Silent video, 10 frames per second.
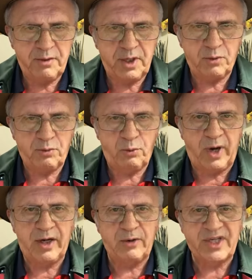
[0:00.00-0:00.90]
you know
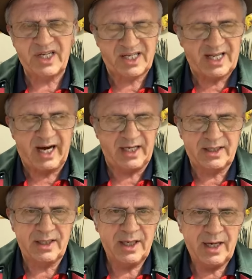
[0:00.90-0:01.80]
when there is a
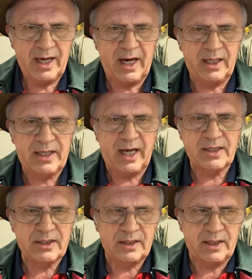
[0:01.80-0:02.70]
state and it
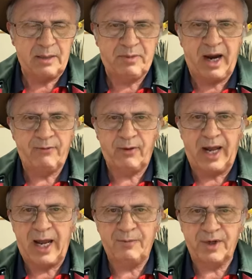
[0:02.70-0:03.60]
has a powerful
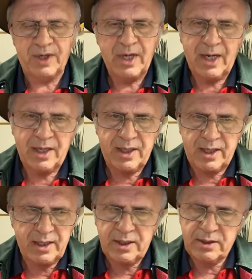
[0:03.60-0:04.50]
army, uh,
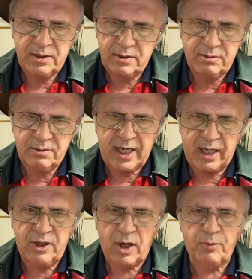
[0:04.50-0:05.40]
they
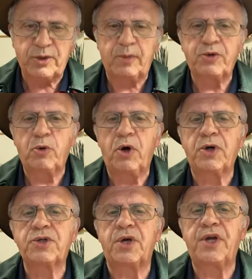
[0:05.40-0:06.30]
you got to put them to
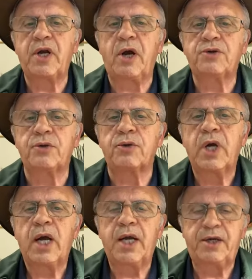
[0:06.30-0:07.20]
work. So they go to
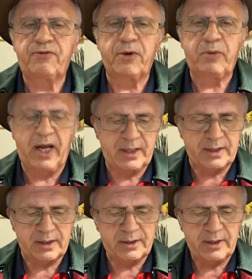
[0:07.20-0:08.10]
different
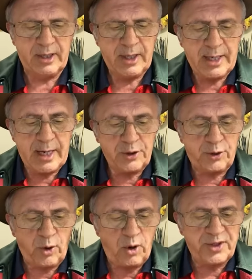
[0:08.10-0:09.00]
places.
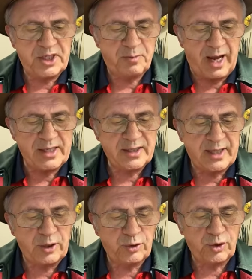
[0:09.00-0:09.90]
To all these places,
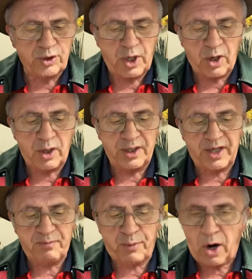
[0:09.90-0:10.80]
they took not only
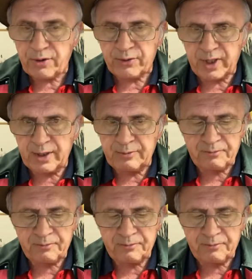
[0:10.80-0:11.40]
their pottery,